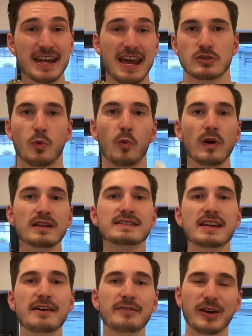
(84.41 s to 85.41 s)
So 1
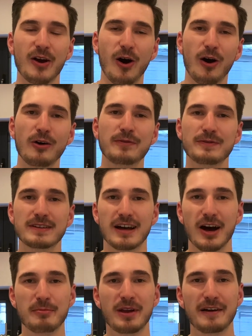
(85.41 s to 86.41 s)
serving of
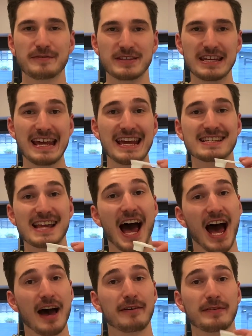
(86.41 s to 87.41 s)
Herbalife tea is
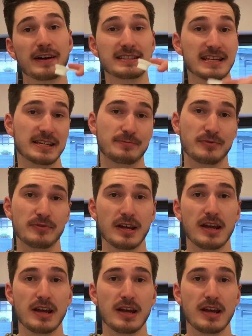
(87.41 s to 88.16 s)
half a teaspoon.